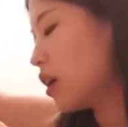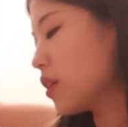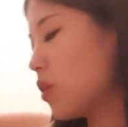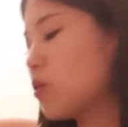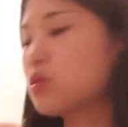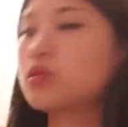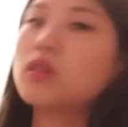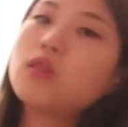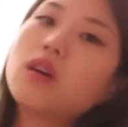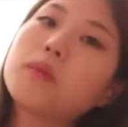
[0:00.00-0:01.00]
And also
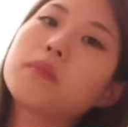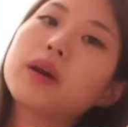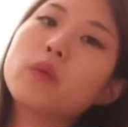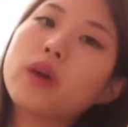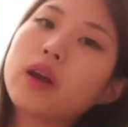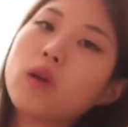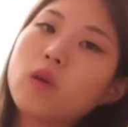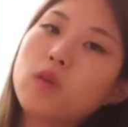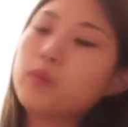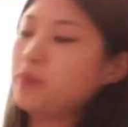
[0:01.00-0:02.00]
on my way home,